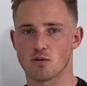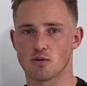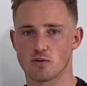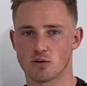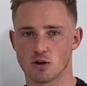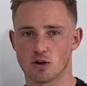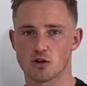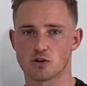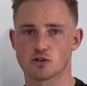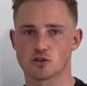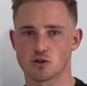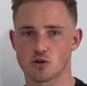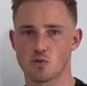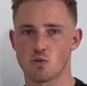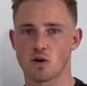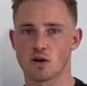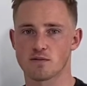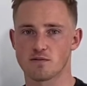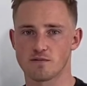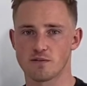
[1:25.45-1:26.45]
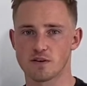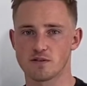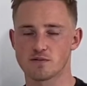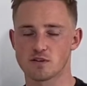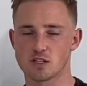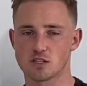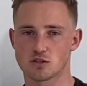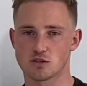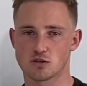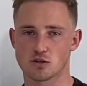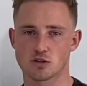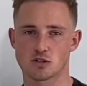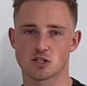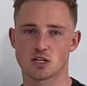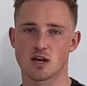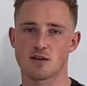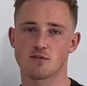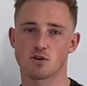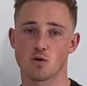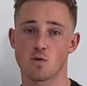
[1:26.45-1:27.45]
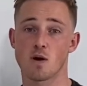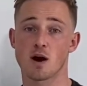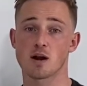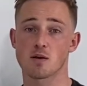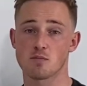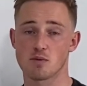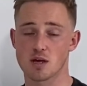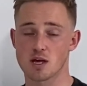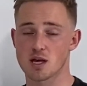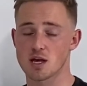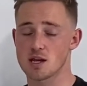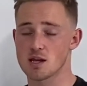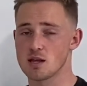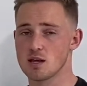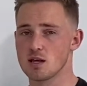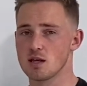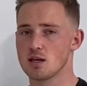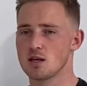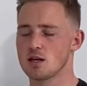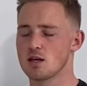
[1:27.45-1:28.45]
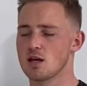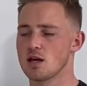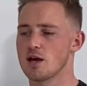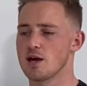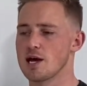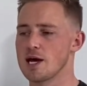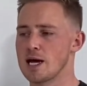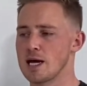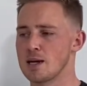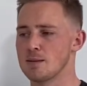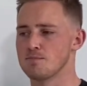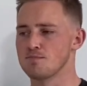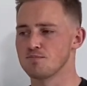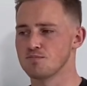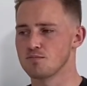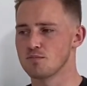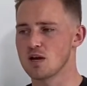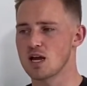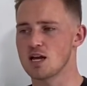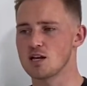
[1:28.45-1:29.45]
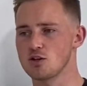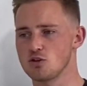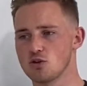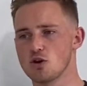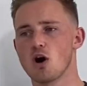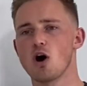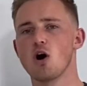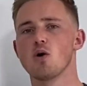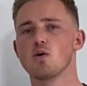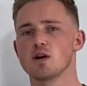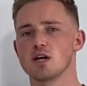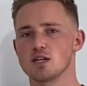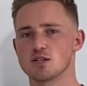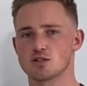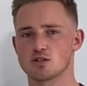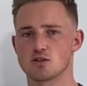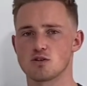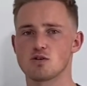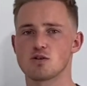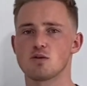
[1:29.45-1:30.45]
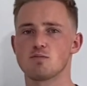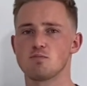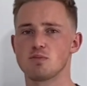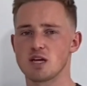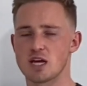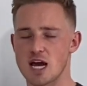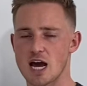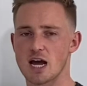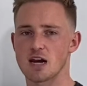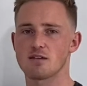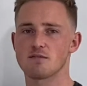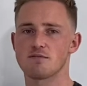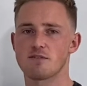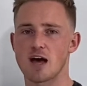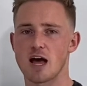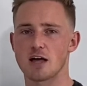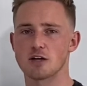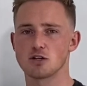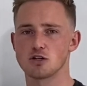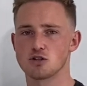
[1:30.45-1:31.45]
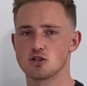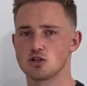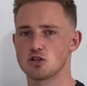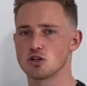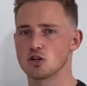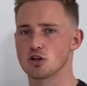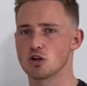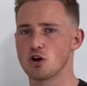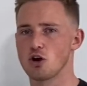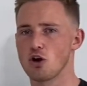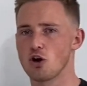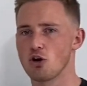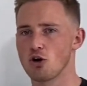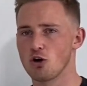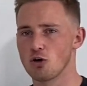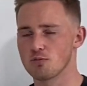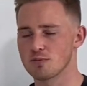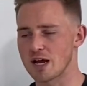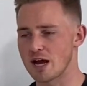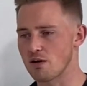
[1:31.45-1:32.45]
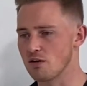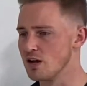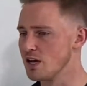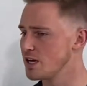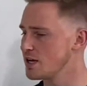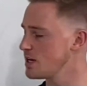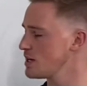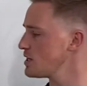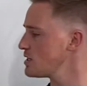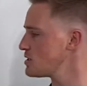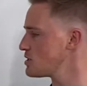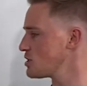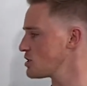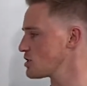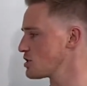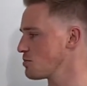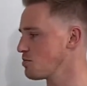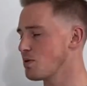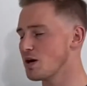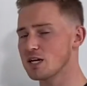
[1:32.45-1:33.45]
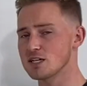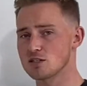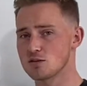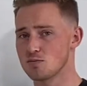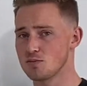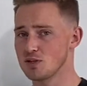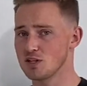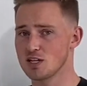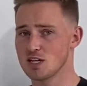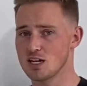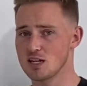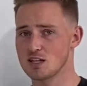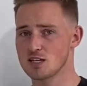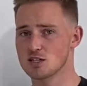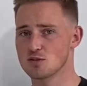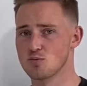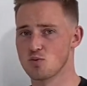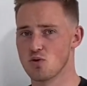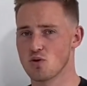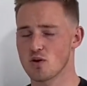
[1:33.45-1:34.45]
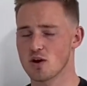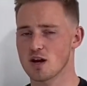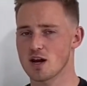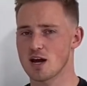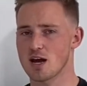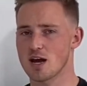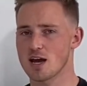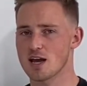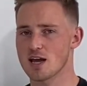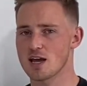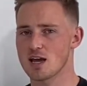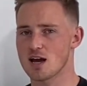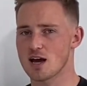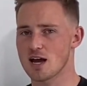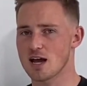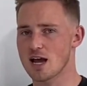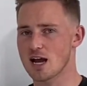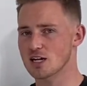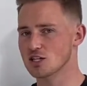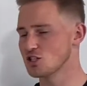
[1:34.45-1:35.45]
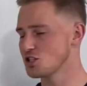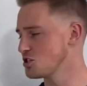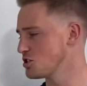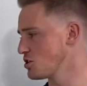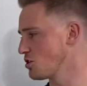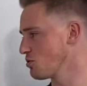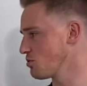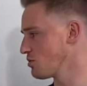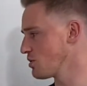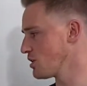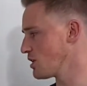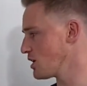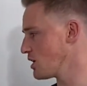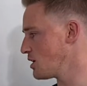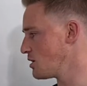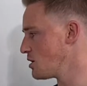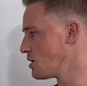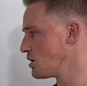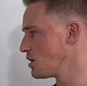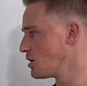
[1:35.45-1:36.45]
closer to $150, so you're saving quite a bit, and you'd own it, so you'd be adding value to your home. Now, it is just a possibility at this point. I actually don't really,